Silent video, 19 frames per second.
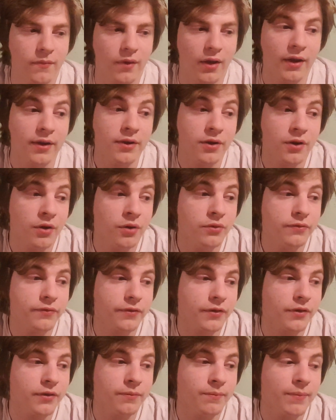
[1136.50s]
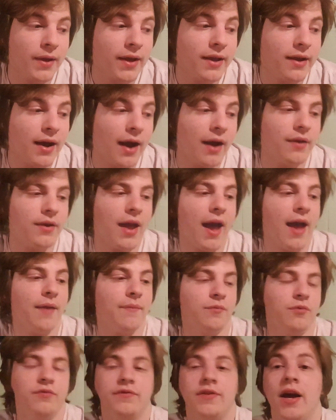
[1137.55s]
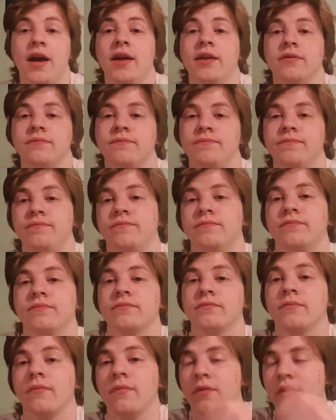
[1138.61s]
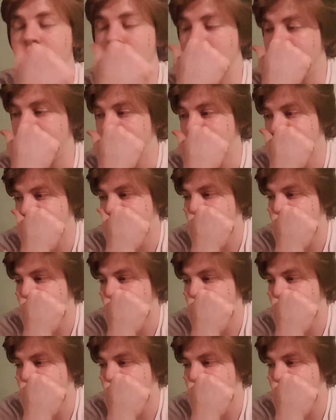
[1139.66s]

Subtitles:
And you know, for a bit I had moved on. You know,